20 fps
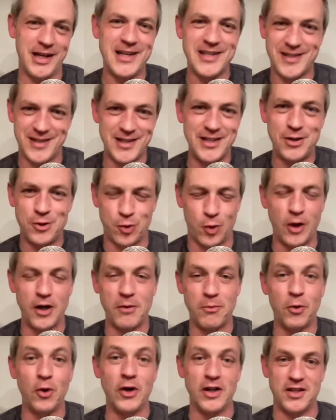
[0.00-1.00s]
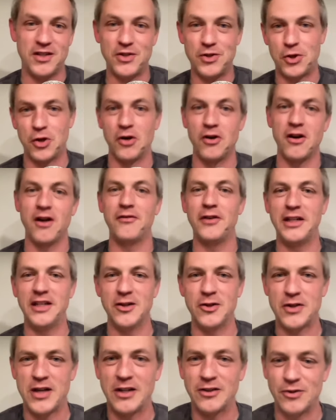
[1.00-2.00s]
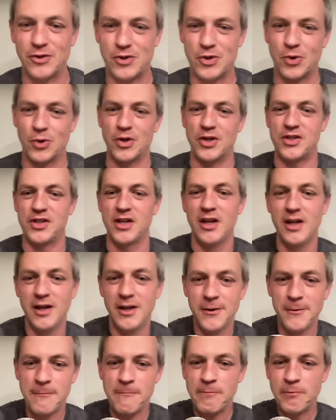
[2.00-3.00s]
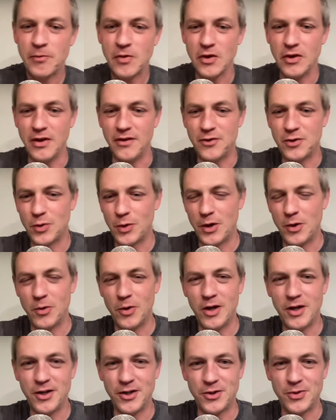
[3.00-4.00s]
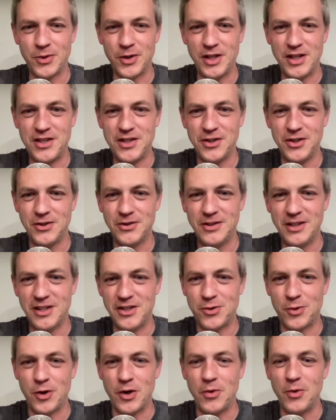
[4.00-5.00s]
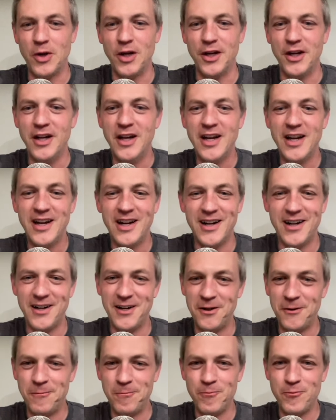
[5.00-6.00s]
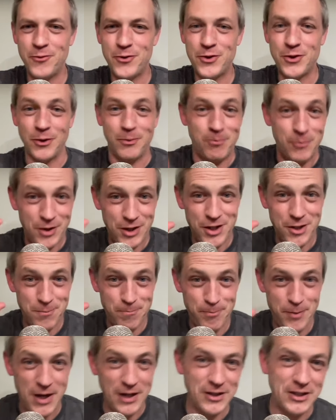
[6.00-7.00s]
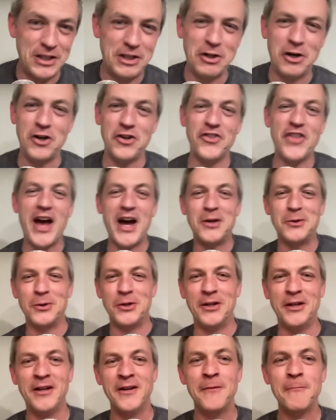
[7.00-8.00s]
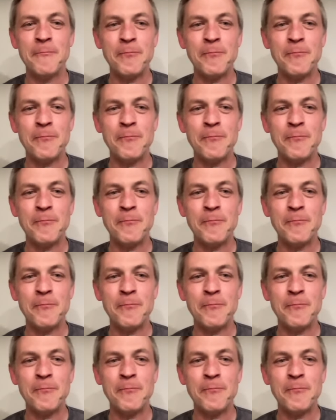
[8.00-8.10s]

less than twenty points. And sure enough, he goes out and scores. We have twenty-one or twenty-two. He had twenty-one. Um, so just barely called that one.